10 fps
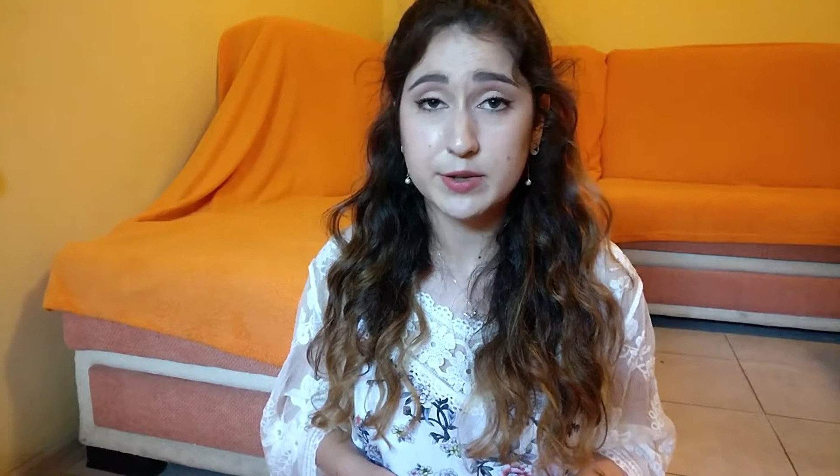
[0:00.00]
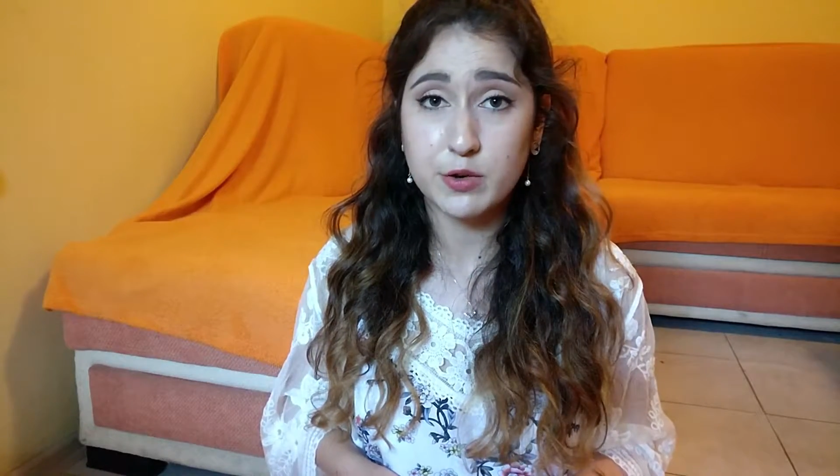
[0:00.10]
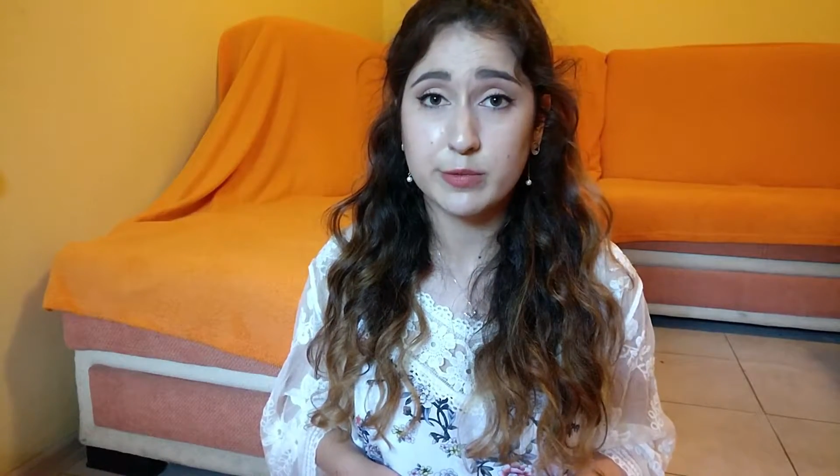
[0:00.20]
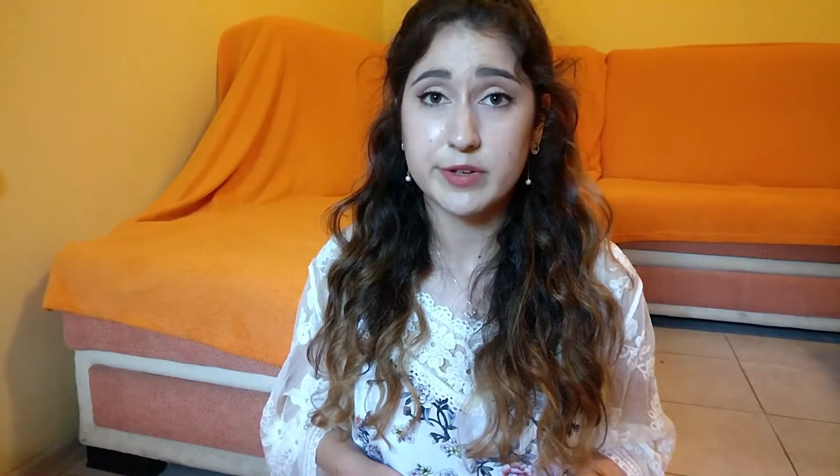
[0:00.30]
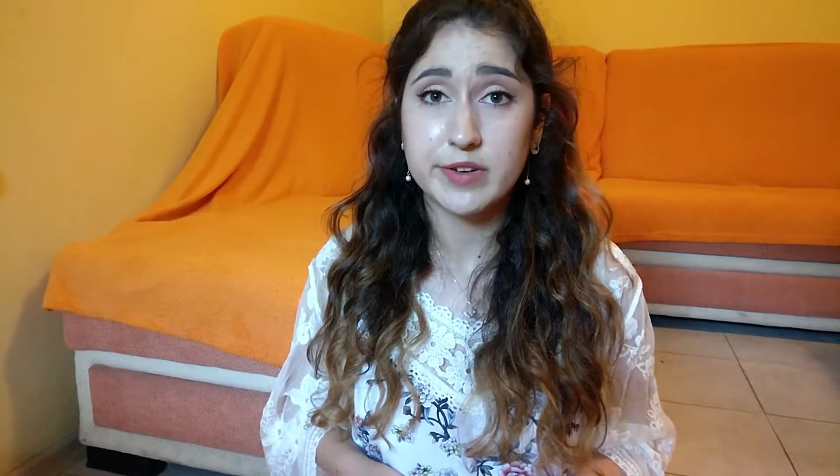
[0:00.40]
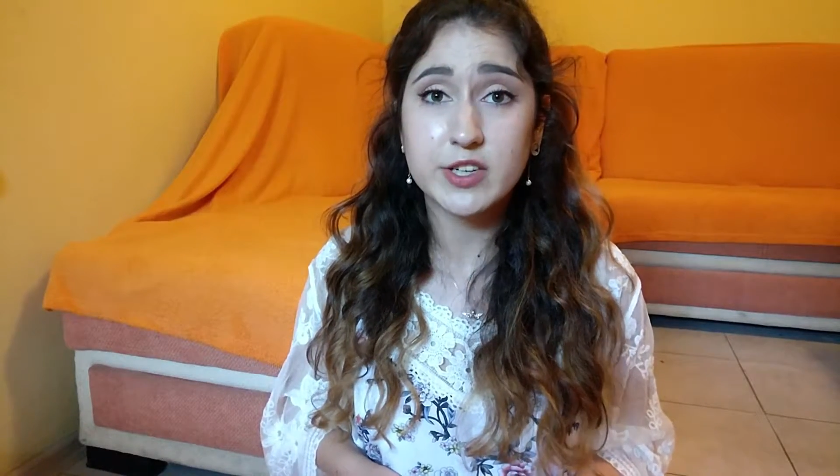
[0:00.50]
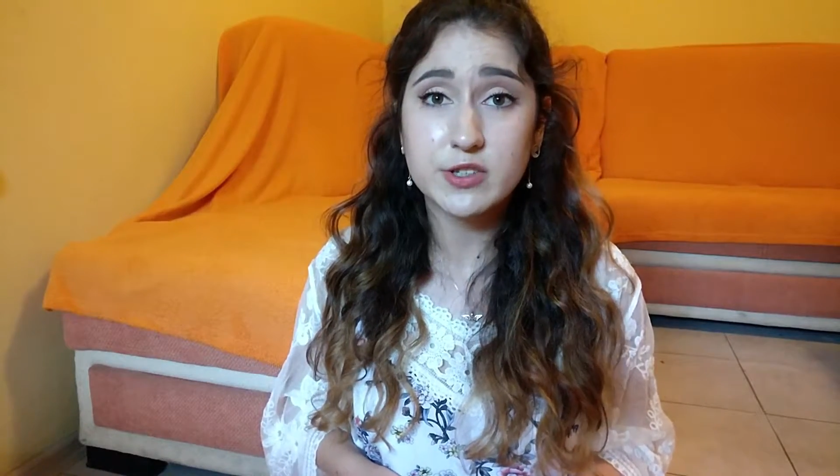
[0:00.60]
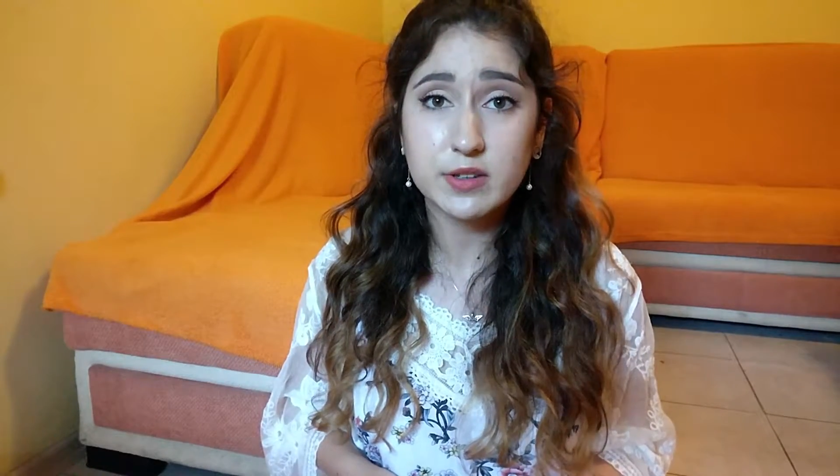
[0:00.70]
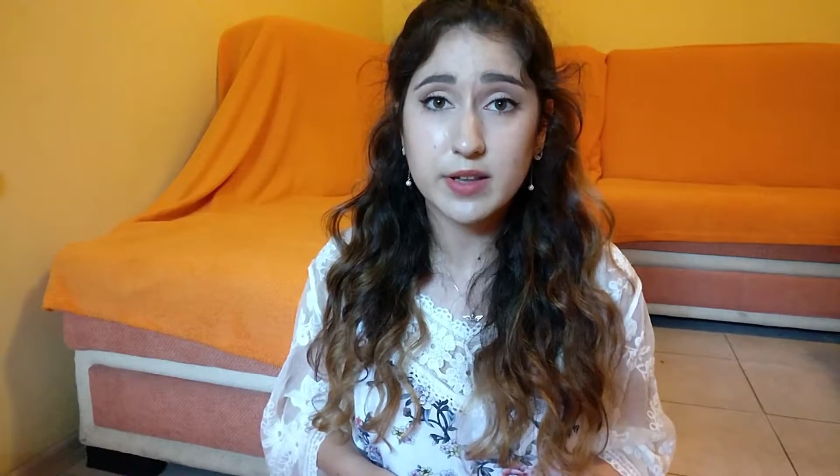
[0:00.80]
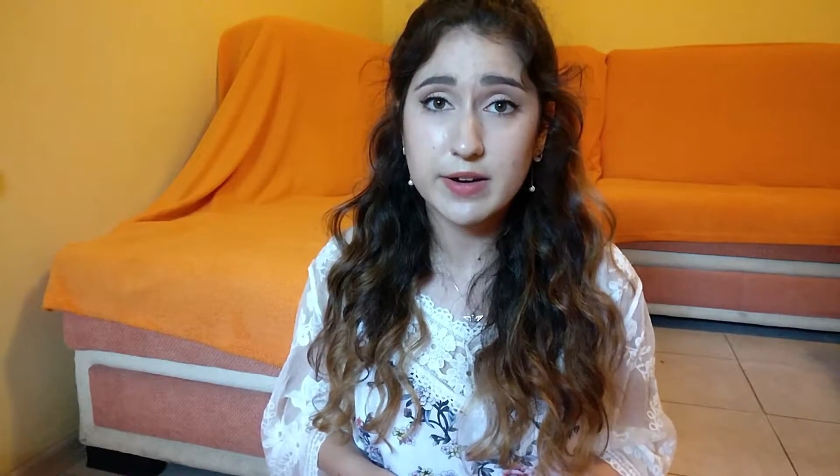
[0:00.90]
your
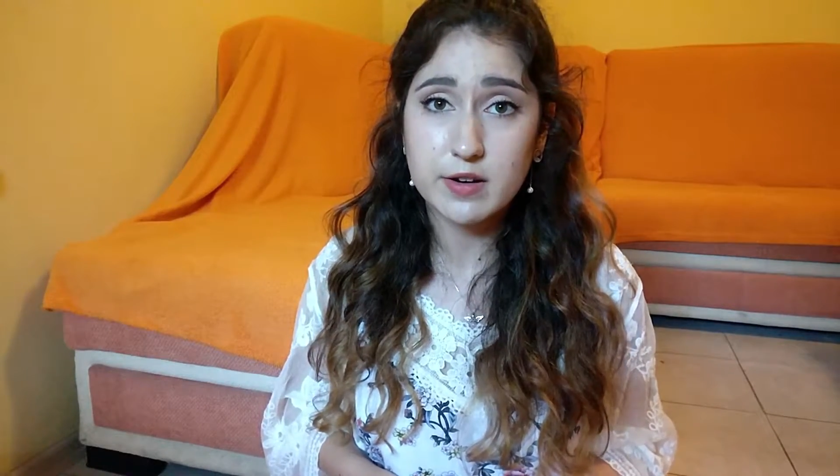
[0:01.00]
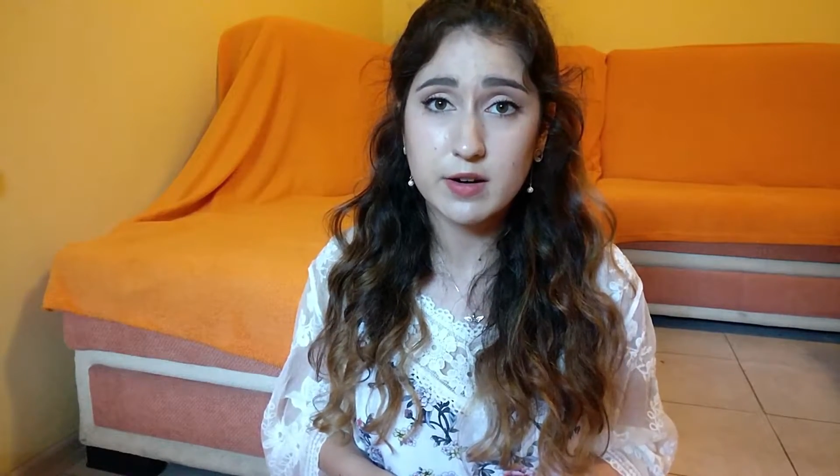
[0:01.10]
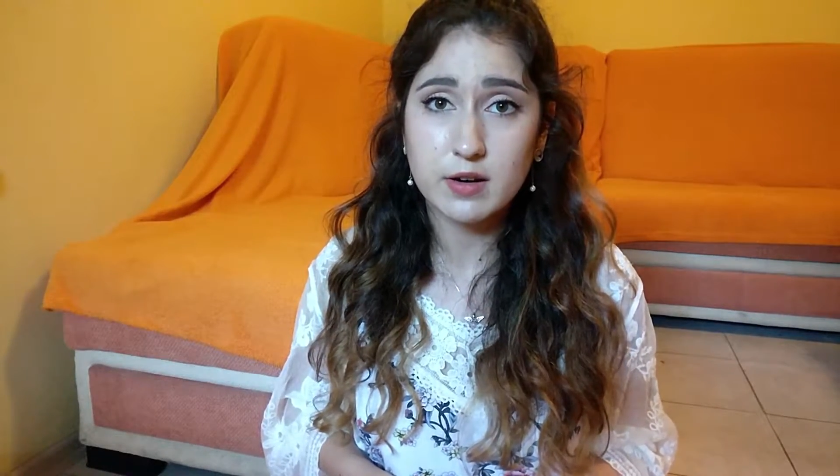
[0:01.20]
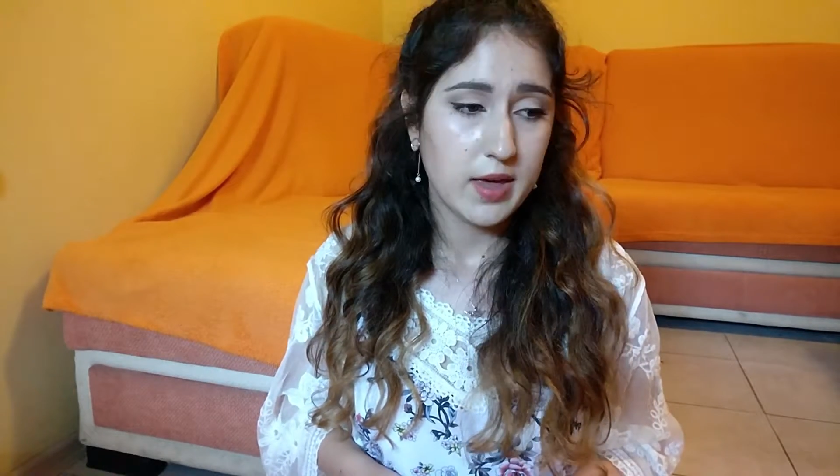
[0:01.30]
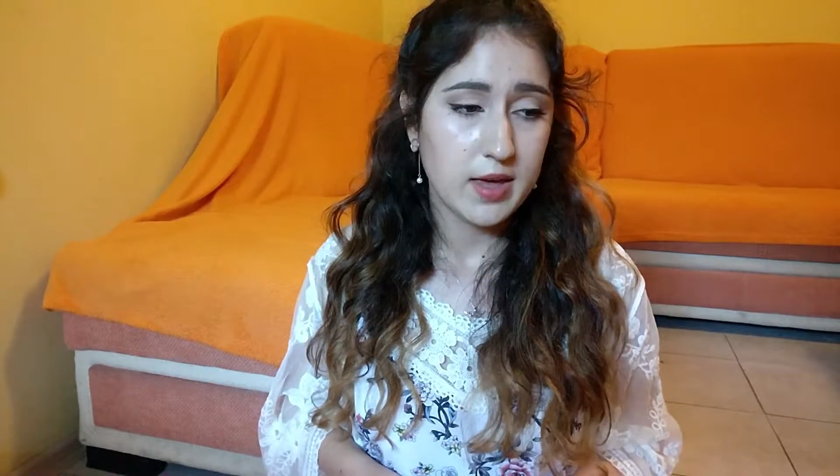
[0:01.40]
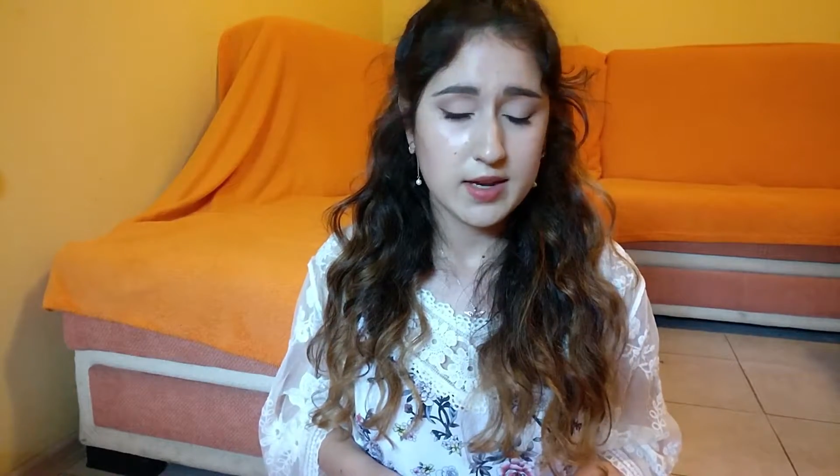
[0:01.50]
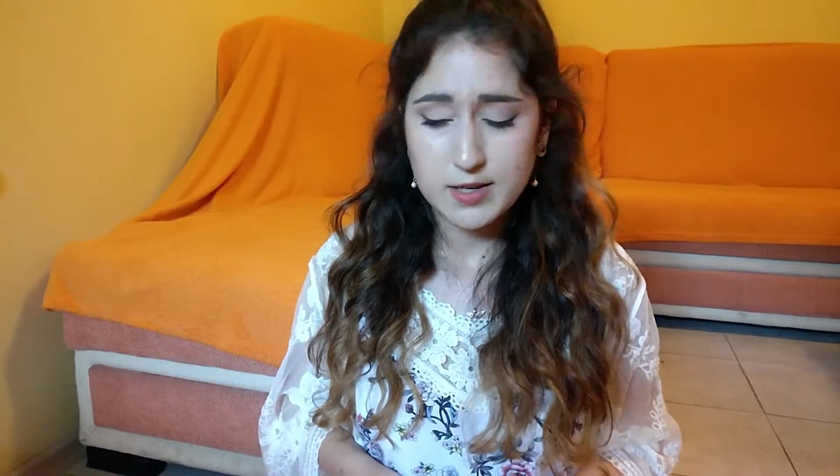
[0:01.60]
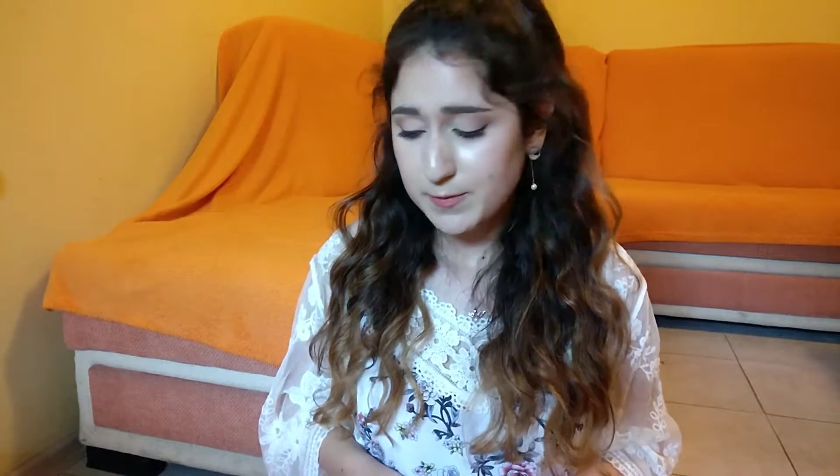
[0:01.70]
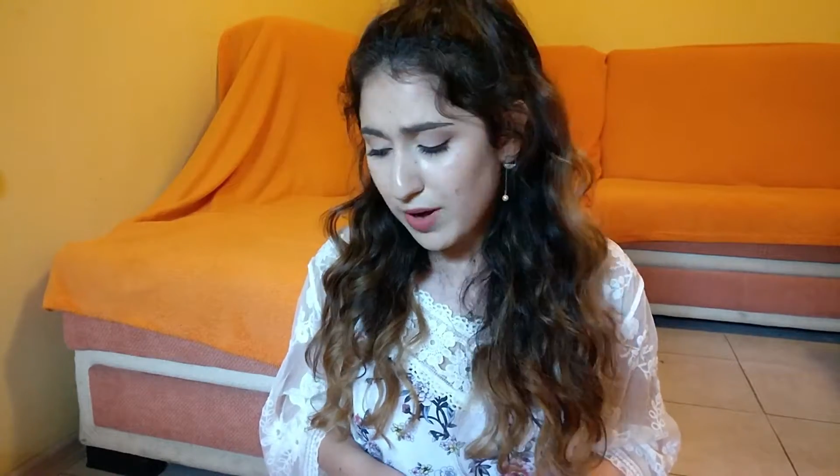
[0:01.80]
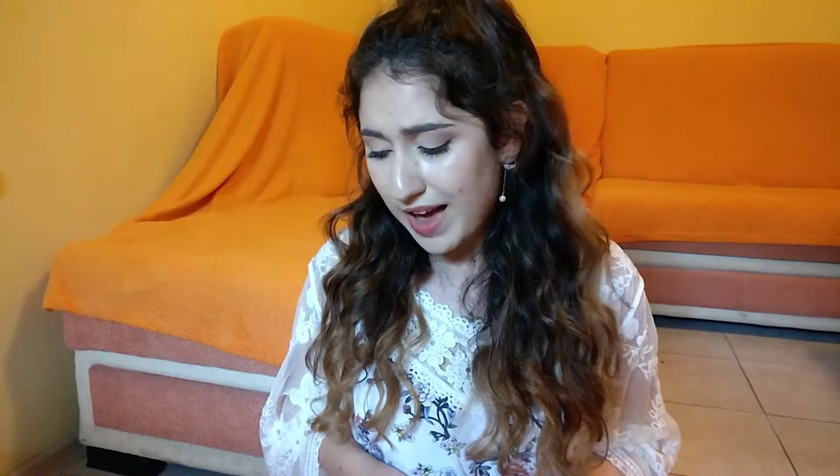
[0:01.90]
motivational letter,
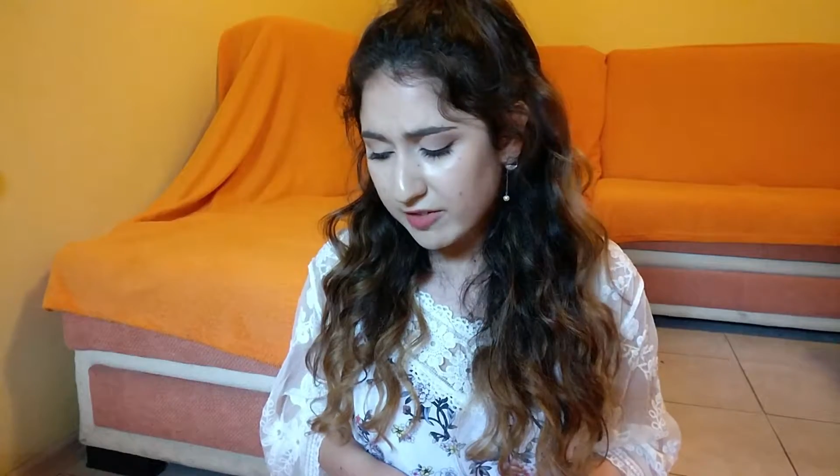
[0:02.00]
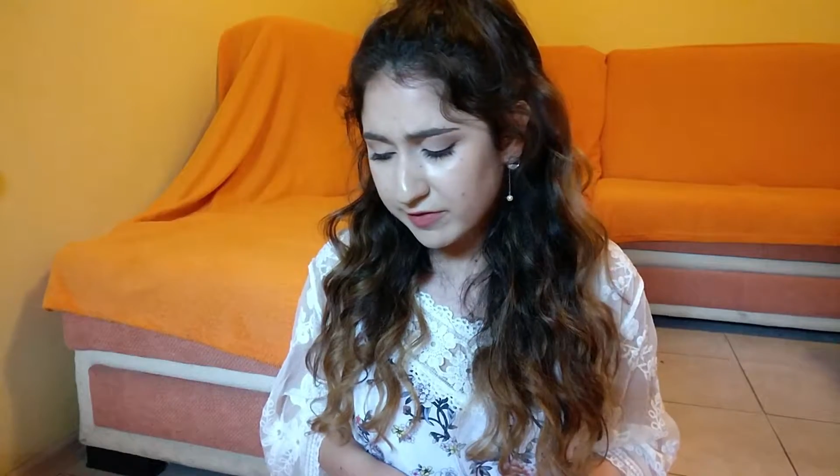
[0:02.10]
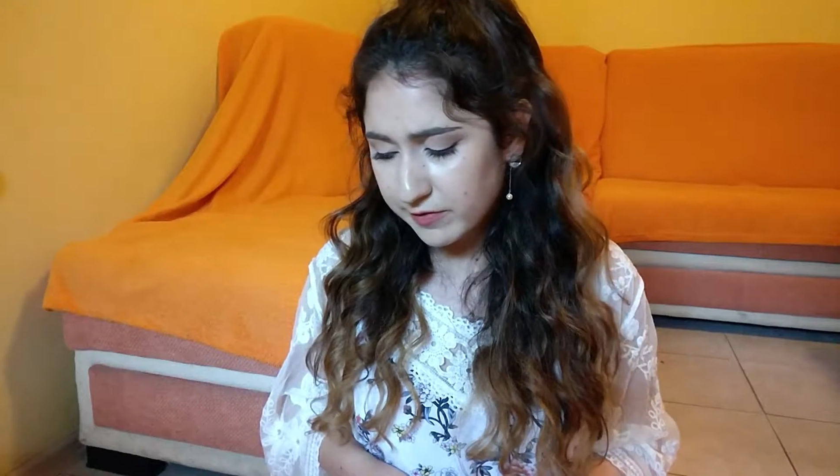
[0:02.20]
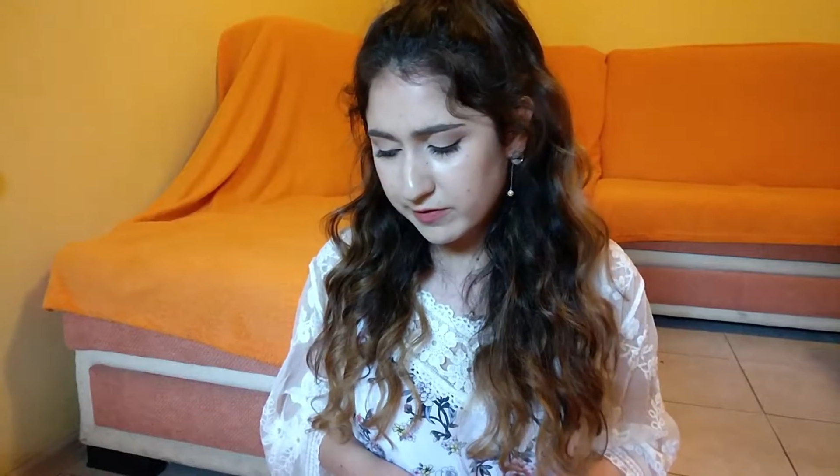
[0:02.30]
and you have